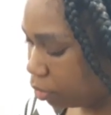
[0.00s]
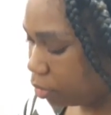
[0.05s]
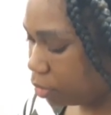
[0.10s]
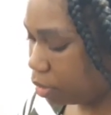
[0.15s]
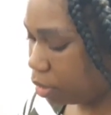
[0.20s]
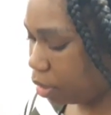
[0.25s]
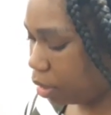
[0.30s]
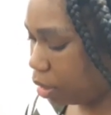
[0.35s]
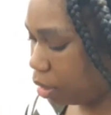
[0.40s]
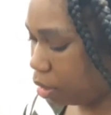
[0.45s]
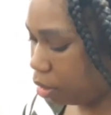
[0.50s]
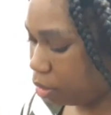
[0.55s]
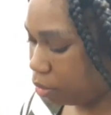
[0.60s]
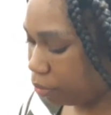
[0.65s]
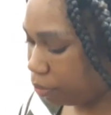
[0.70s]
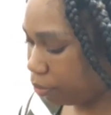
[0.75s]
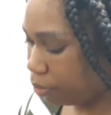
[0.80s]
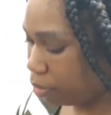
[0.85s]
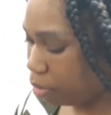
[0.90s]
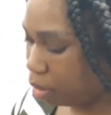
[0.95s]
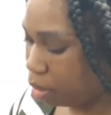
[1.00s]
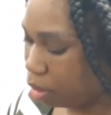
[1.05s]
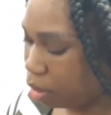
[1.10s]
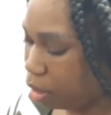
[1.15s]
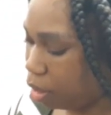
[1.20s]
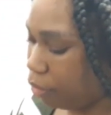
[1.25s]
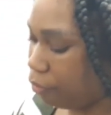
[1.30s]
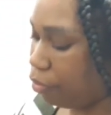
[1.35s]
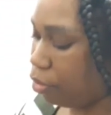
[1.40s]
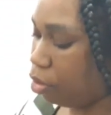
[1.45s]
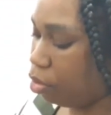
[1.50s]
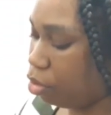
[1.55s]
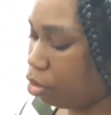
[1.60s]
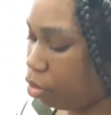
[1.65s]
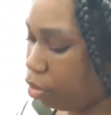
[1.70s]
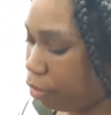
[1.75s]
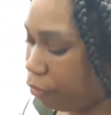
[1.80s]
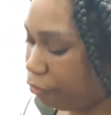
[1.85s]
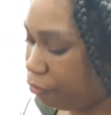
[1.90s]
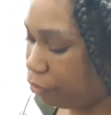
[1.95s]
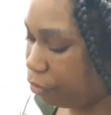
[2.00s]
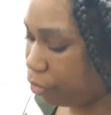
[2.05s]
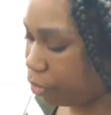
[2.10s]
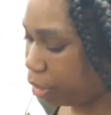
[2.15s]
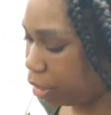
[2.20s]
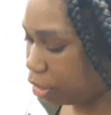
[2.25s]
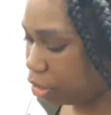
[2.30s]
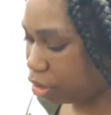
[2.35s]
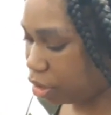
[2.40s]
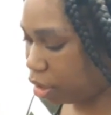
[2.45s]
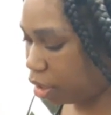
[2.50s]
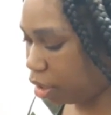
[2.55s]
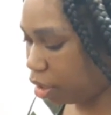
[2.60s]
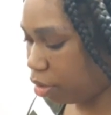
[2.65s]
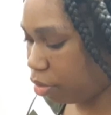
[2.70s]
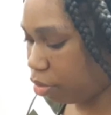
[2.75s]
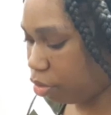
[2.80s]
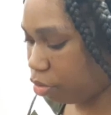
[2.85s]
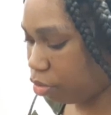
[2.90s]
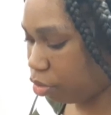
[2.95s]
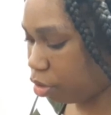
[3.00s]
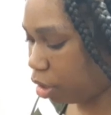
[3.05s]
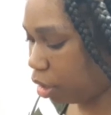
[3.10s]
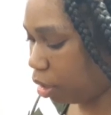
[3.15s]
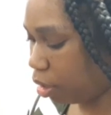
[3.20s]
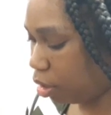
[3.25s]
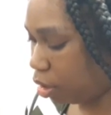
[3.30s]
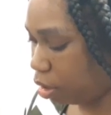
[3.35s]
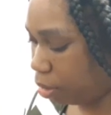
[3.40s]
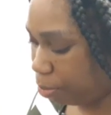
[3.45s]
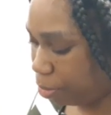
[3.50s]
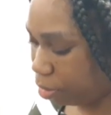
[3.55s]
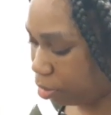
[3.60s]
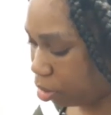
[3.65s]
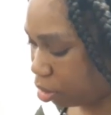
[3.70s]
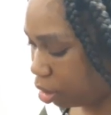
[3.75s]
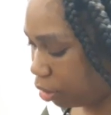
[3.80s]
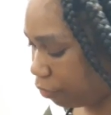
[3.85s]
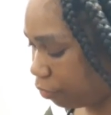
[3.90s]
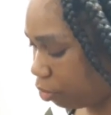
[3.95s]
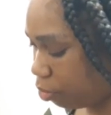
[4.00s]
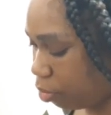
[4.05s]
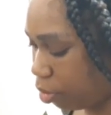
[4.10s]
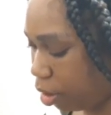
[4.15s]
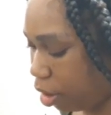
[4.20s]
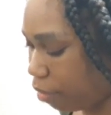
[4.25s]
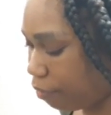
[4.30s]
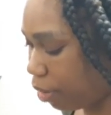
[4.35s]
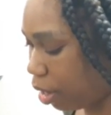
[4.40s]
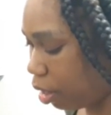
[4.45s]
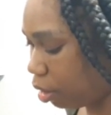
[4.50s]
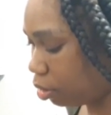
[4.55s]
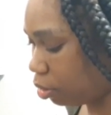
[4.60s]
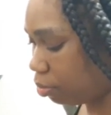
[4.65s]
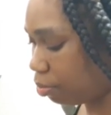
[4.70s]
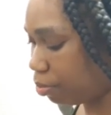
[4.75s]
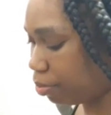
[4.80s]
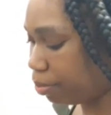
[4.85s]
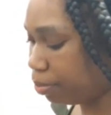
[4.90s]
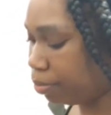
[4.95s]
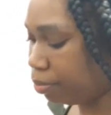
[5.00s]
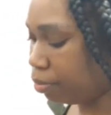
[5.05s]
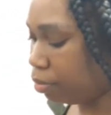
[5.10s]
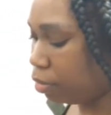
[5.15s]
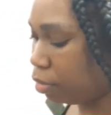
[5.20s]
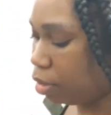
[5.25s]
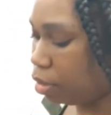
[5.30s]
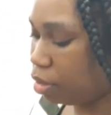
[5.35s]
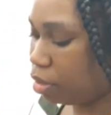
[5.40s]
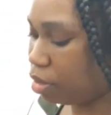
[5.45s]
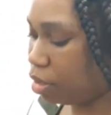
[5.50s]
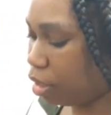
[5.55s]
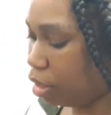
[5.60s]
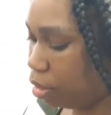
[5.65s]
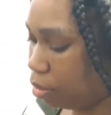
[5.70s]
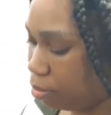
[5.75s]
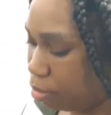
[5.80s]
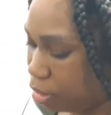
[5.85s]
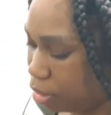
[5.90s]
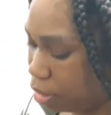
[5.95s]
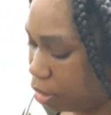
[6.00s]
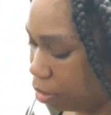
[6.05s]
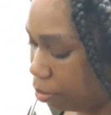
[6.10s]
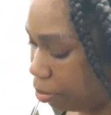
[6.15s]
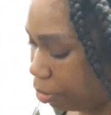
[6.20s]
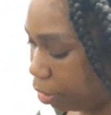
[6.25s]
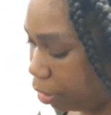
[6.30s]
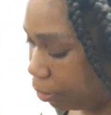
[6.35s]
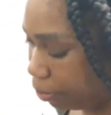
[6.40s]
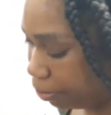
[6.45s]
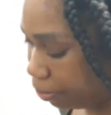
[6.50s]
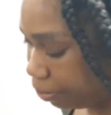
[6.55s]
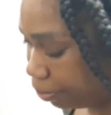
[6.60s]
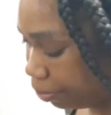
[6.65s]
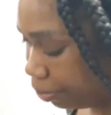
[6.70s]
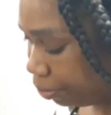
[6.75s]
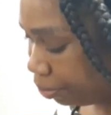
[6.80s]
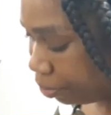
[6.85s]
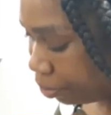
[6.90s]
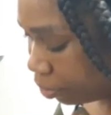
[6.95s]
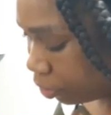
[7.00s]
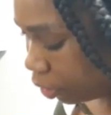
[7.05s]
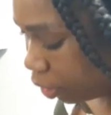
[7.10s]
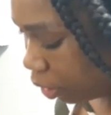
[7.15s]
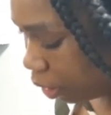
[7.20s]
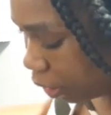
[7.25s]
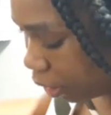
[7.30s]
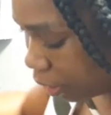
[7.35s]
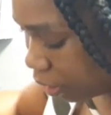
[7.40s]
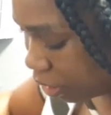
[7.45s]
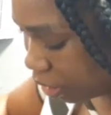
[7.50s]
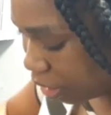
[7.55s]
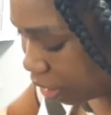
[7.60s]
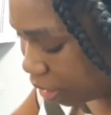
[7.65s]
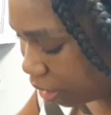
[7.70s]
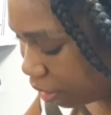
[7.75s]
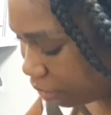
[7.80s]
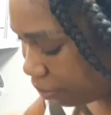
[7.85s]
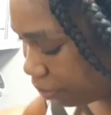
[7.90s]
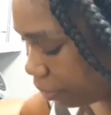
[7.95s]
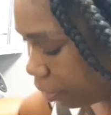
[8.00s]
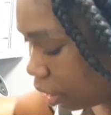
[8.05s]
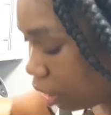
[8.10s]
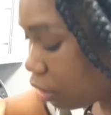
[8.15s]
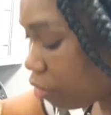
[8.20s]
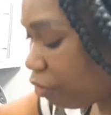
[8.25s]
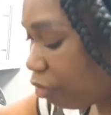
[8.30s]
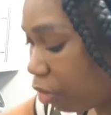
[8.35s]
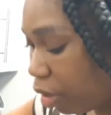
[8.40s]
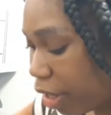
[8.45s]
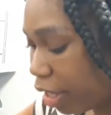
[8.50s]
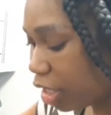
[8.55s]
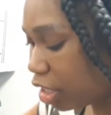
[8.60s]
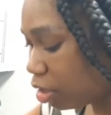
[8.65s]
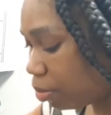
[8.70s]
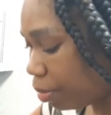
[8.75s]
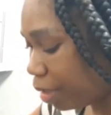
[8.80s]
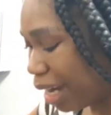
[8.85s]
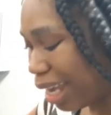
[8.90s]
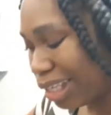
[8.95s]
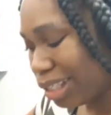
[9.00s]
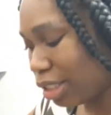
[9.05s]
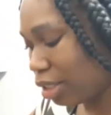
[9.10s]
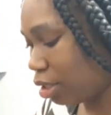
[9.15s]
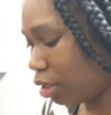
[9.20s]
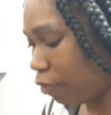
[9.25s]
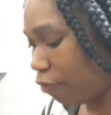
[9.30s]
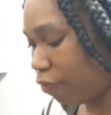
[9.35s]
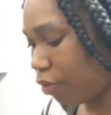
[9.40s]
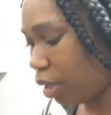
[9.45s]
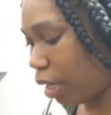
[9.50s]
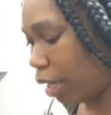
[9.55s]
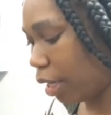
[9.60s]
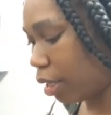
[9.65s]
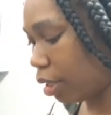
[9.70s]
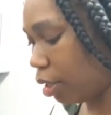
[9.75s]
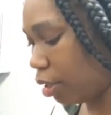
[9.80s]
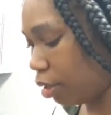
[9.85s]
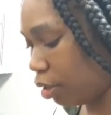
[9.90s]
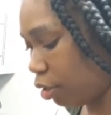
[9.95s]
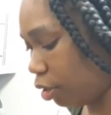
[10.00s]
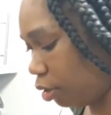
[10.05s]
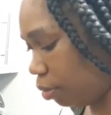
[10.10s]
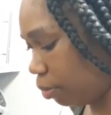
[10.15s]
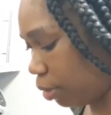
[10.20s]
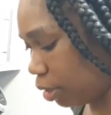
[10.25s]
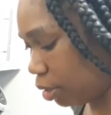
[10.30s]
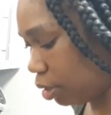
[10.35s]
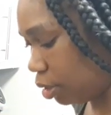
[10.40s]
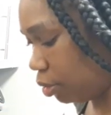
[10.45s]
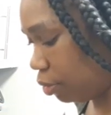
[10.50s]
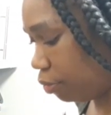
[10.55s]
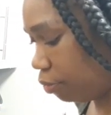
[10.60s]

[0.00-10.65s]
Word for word: Now, if you're doing fresh kale, you cutting it up yourself, you won't have all them stems in it. But like I said, it's fresh, but I just didn't feel like cutting it up myself.